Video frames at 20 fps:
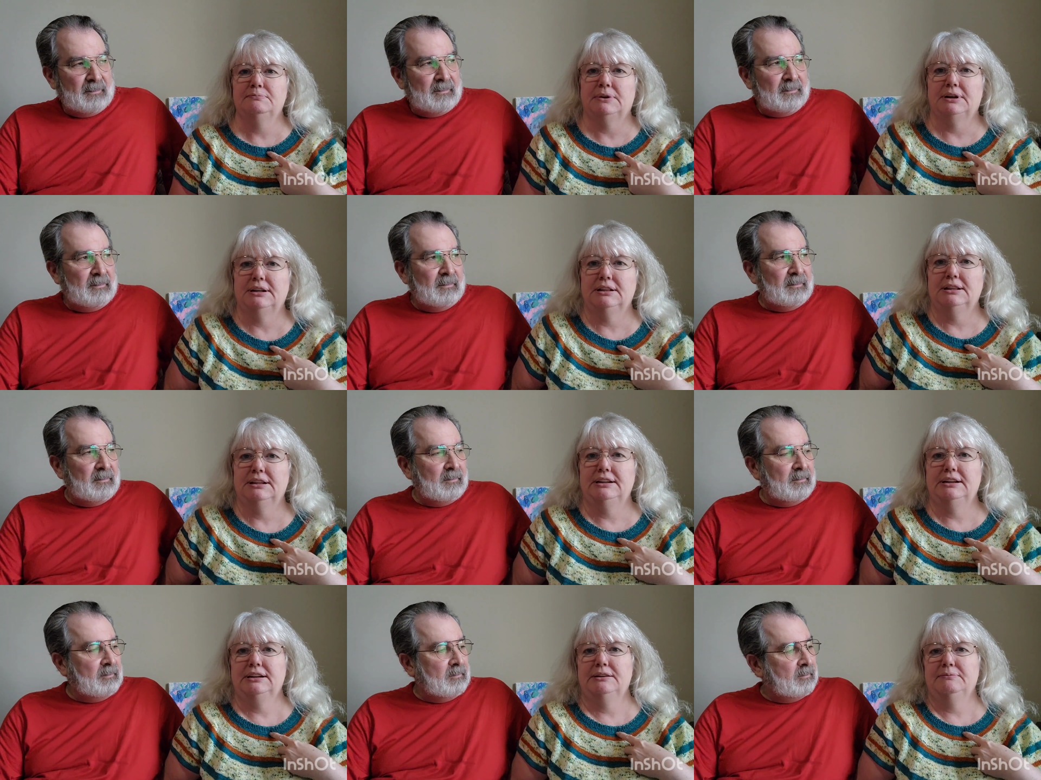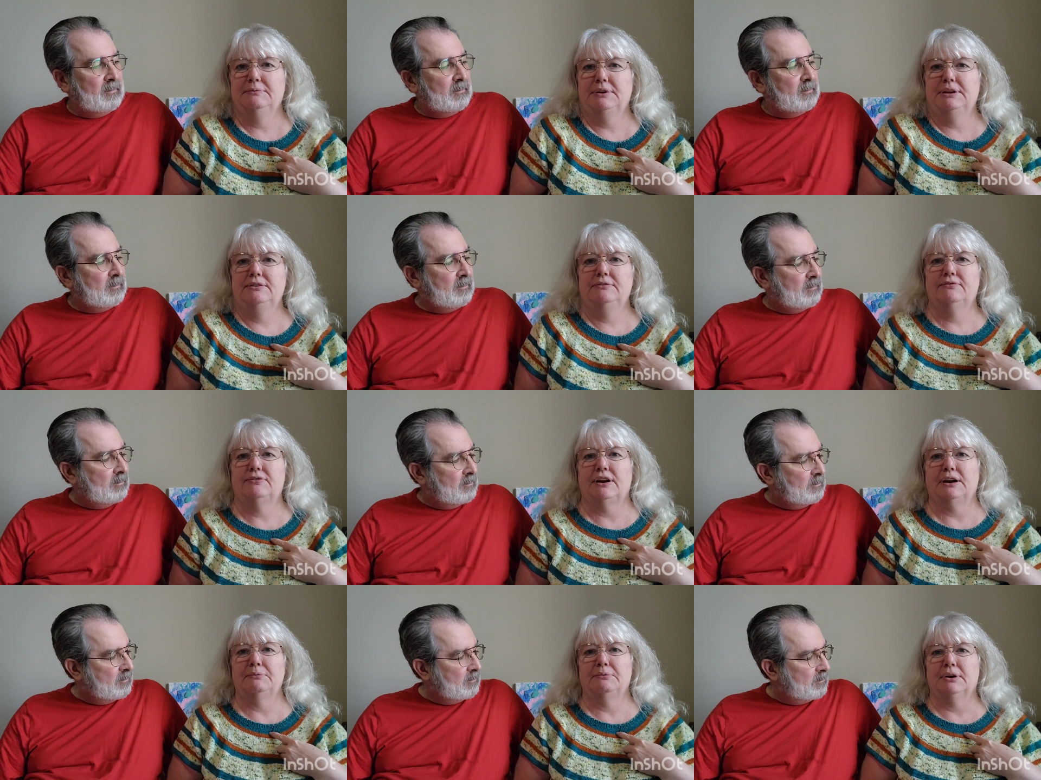Speaker 1: by Leading Men
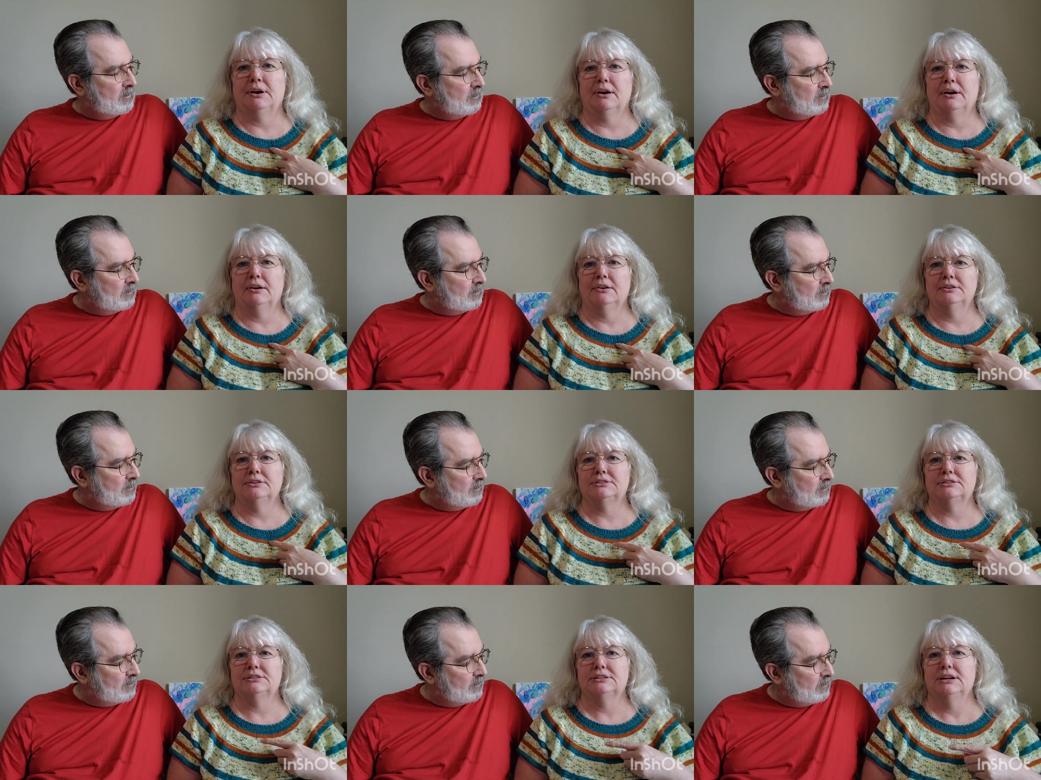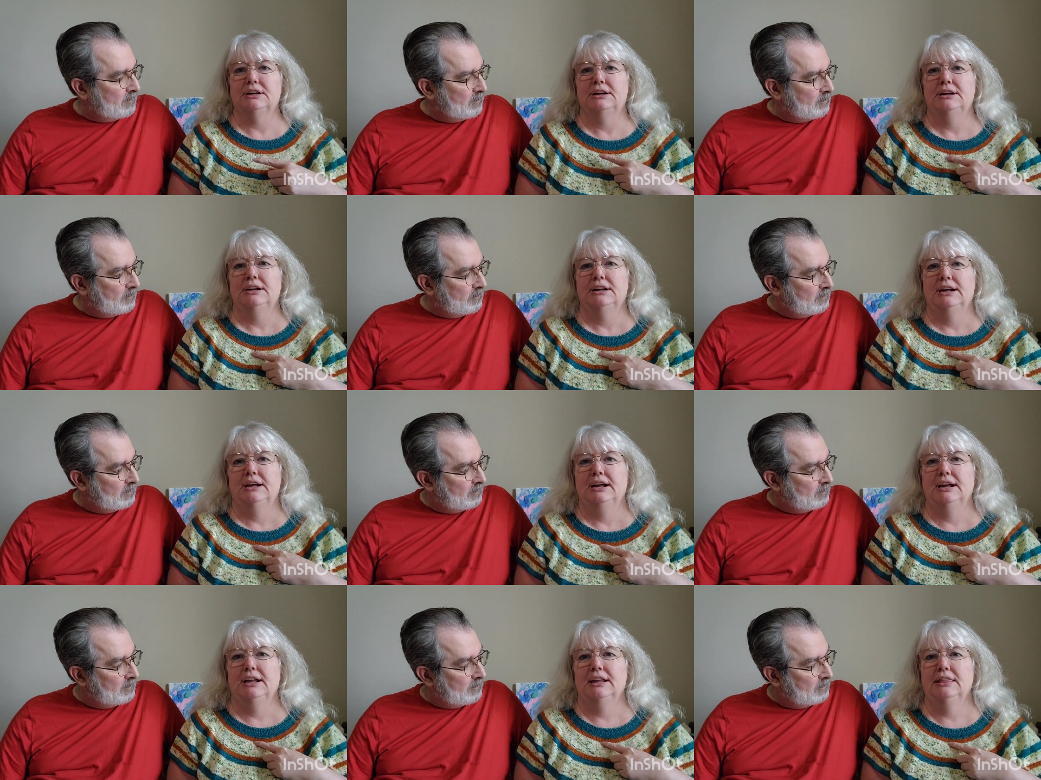Fiber Arts.
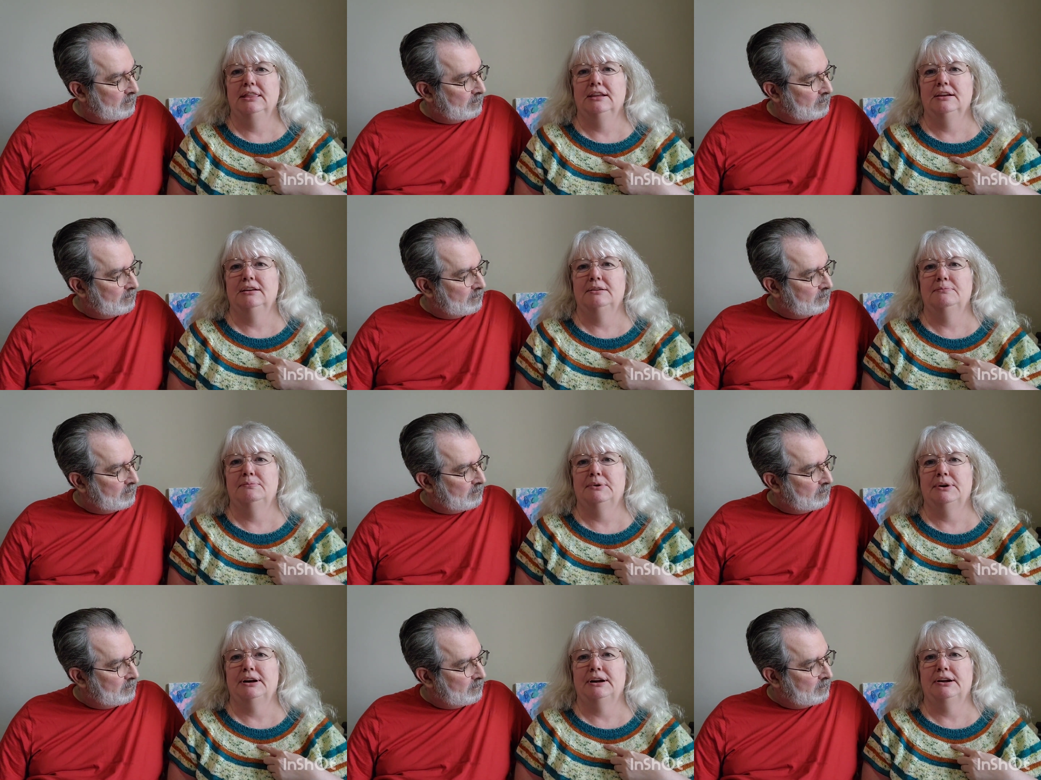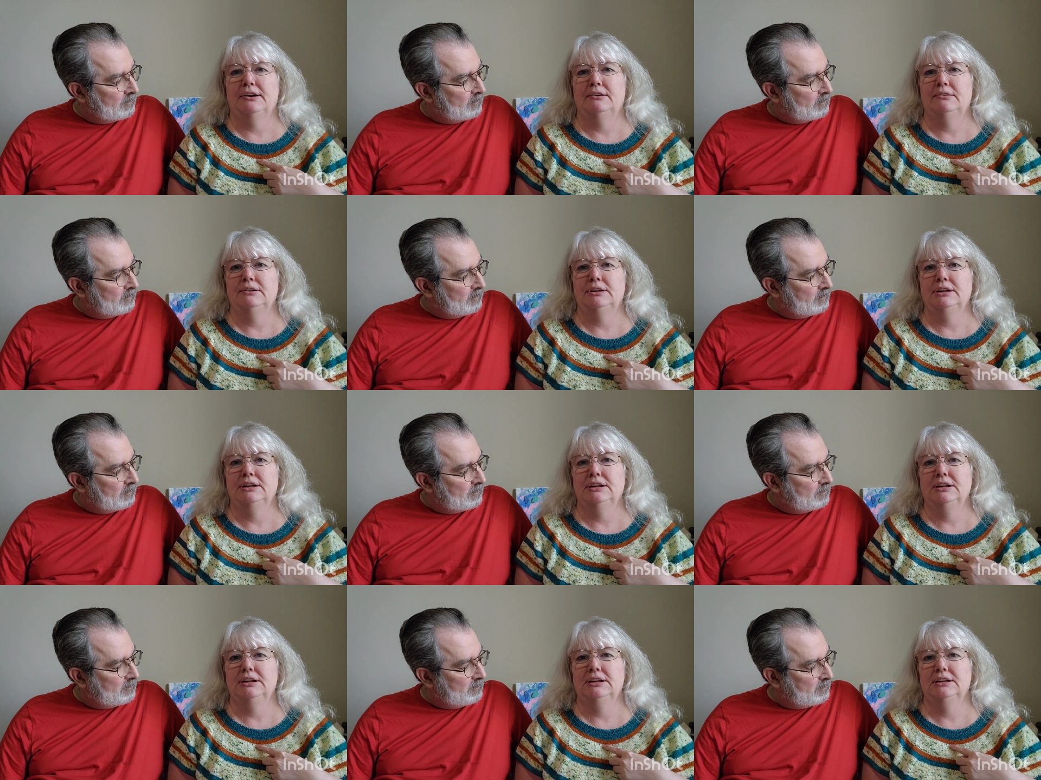And the brown
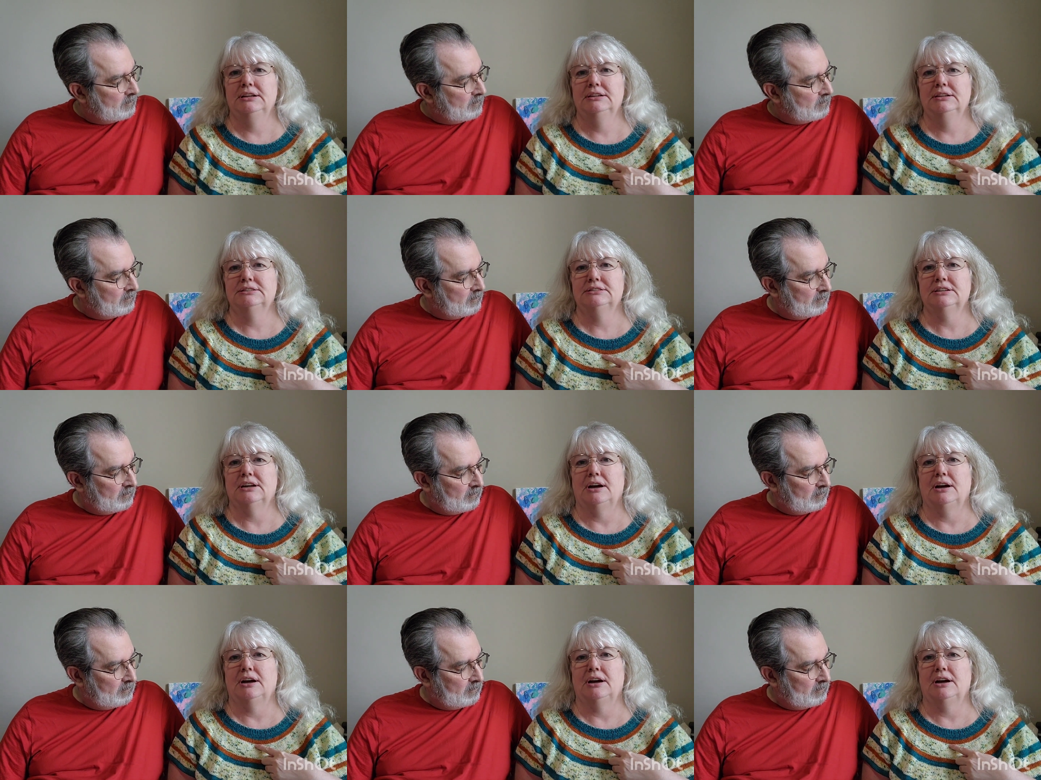is